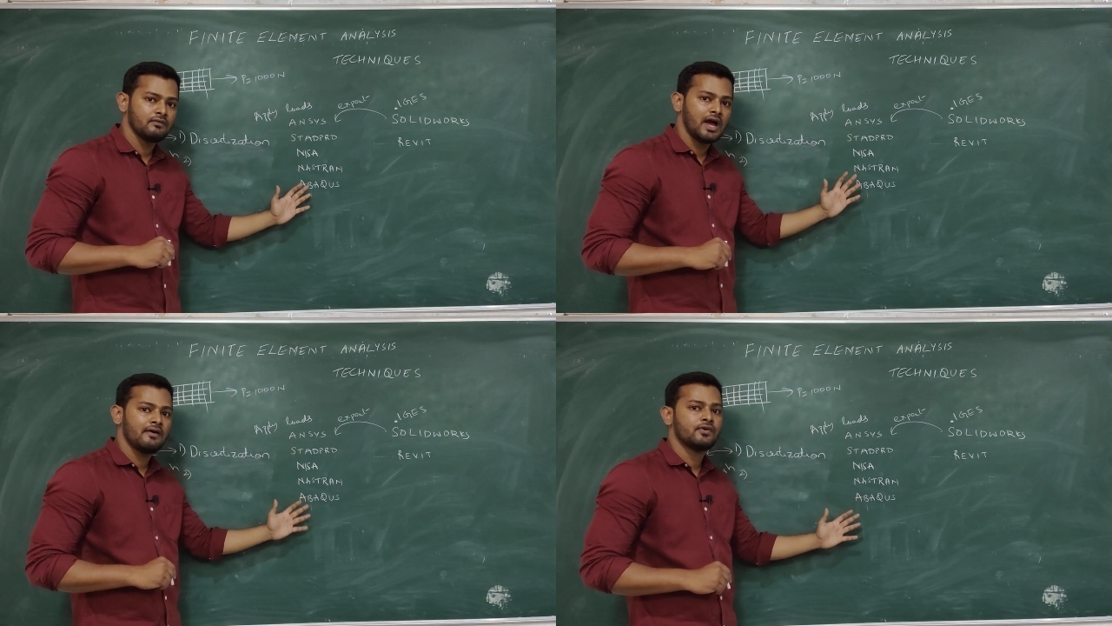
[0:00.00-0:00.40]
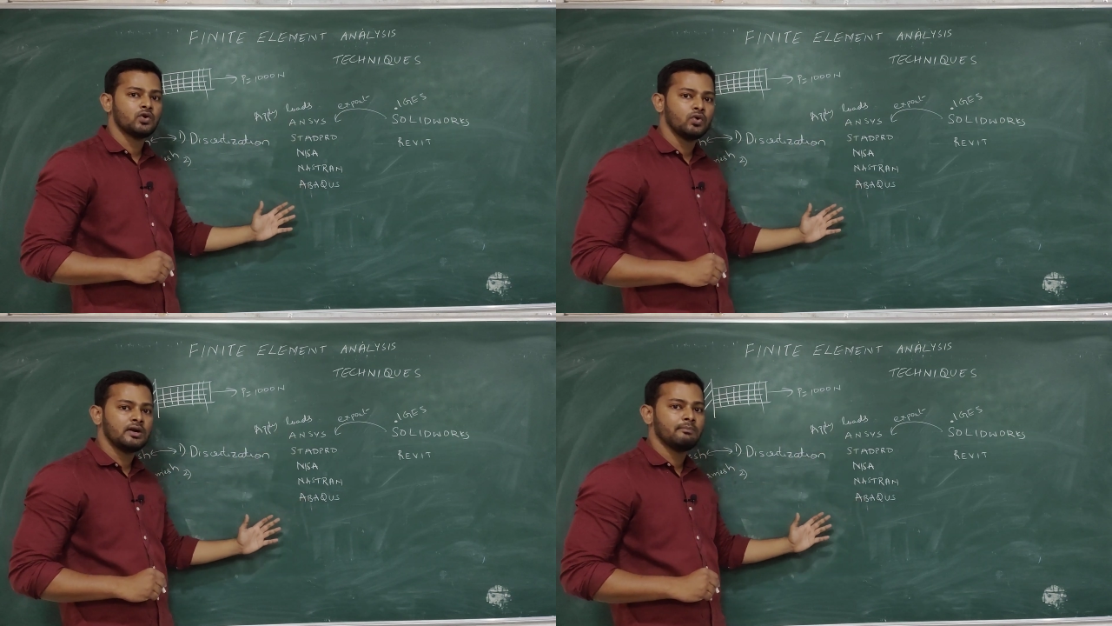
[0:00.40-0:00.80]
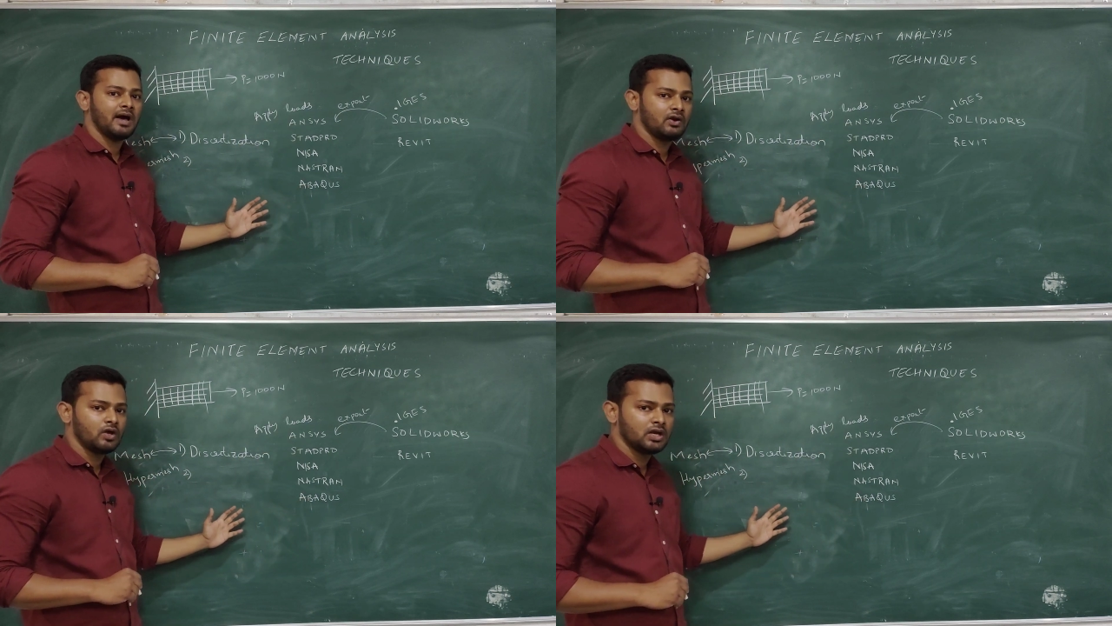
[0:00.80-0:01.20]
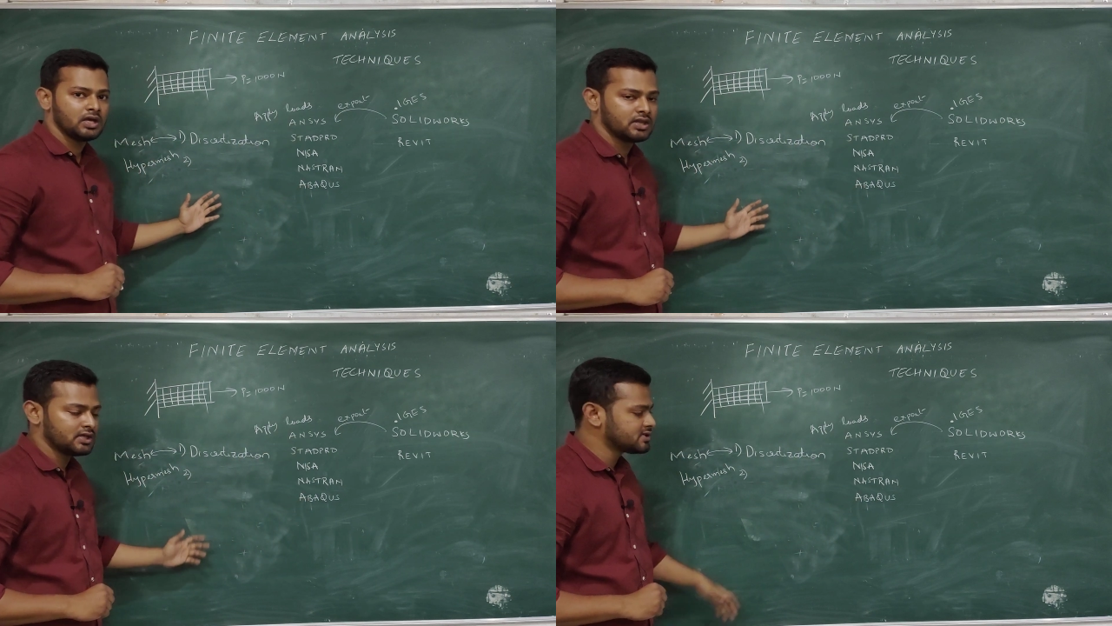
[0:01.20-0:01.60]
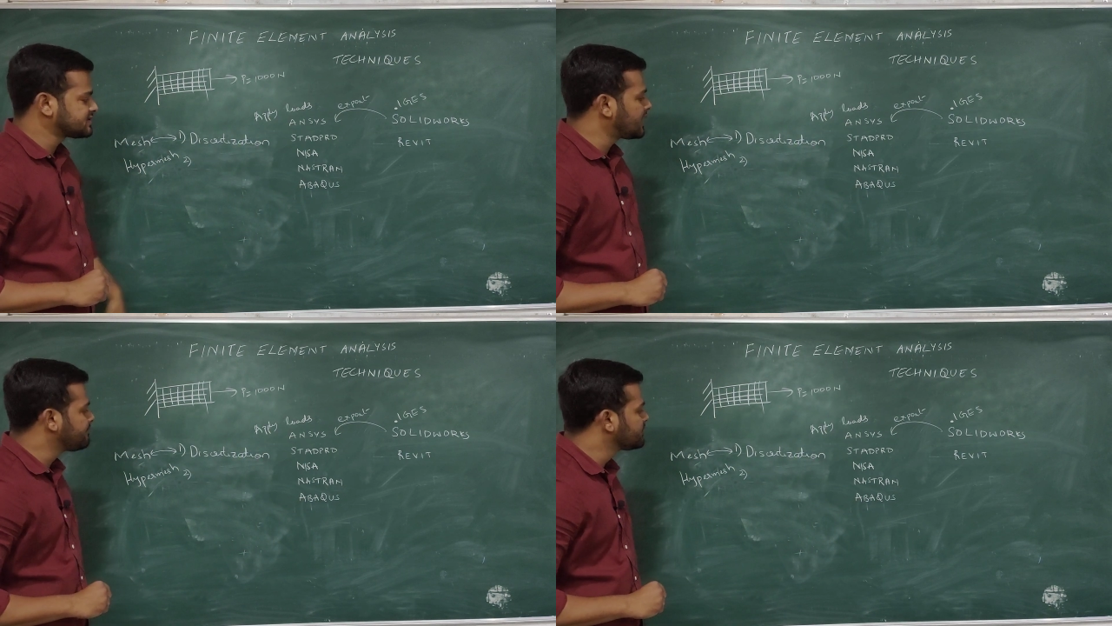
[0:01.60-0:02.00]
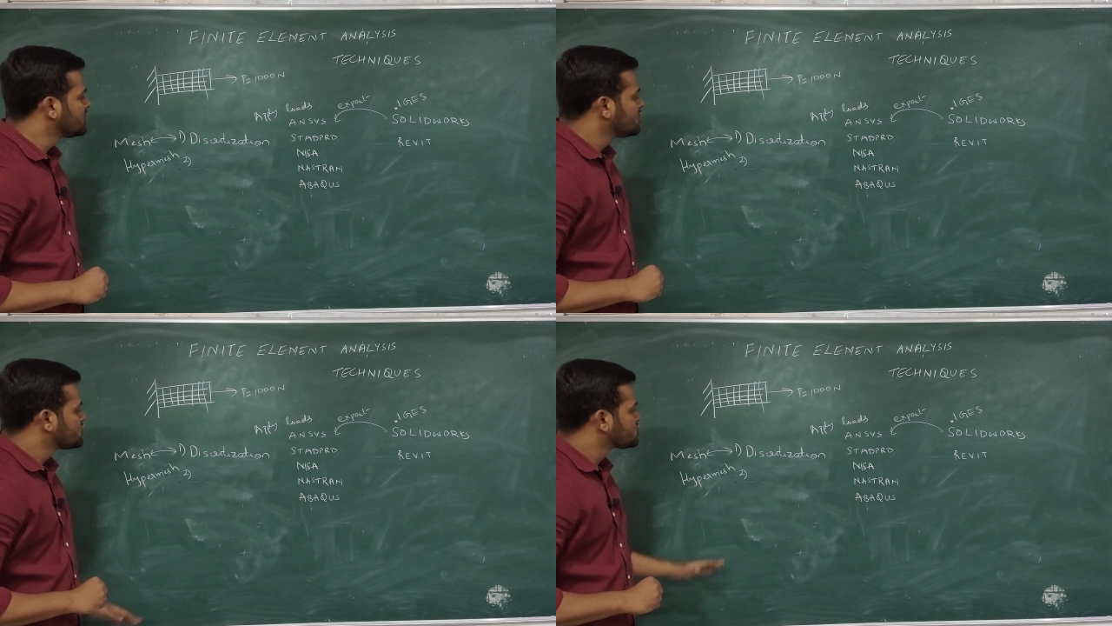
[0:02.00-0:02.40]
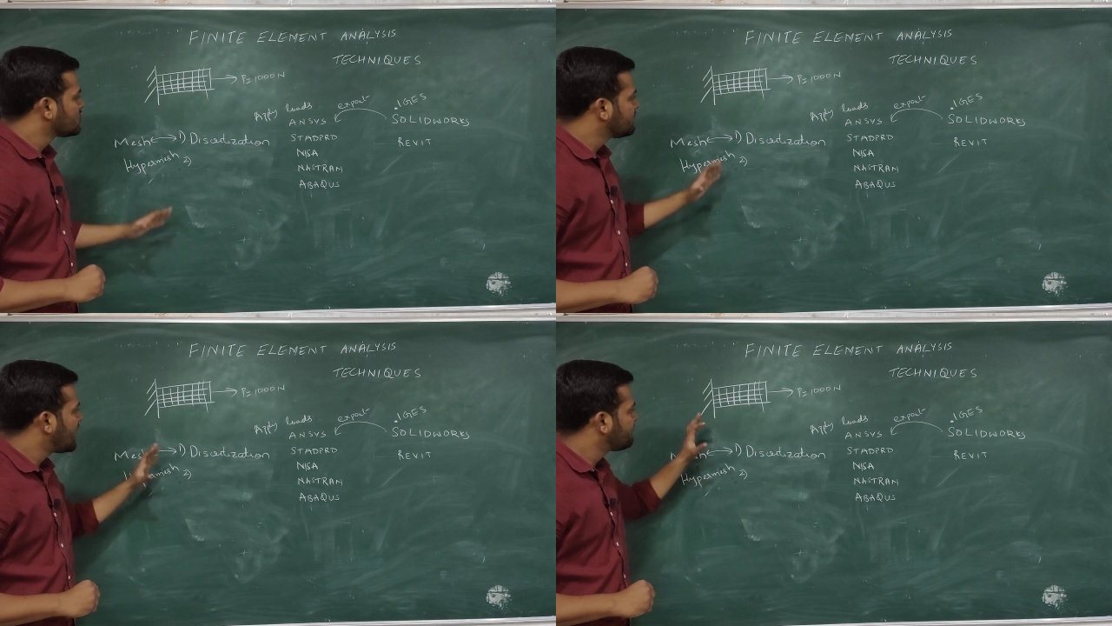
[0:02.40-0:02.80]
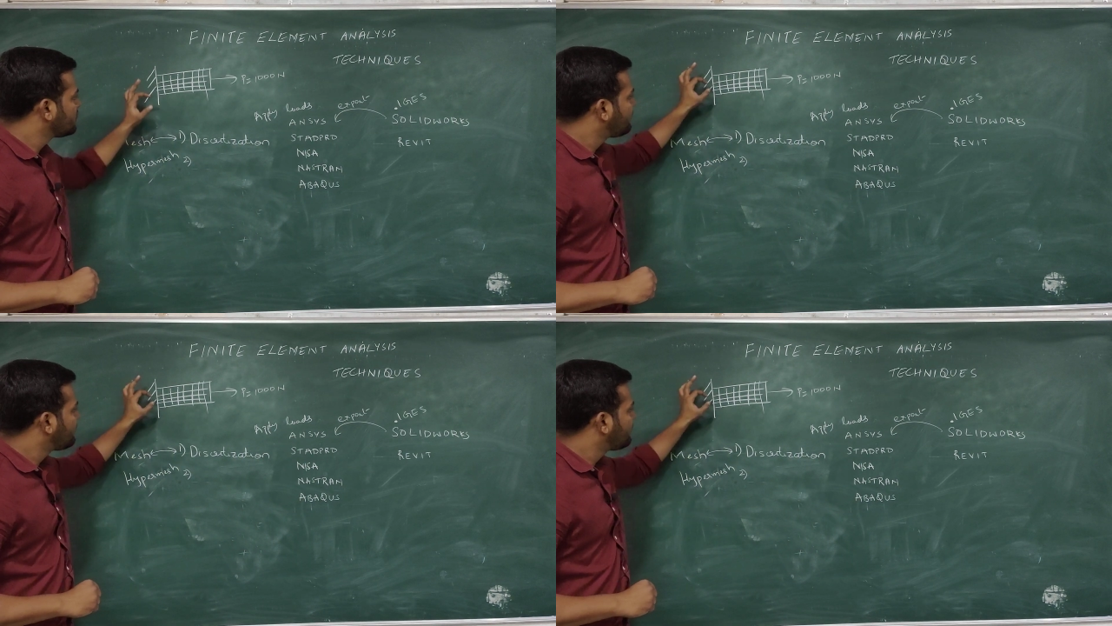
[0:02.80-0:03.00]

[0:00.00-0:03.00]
We have to do it manually in the exam. So we have to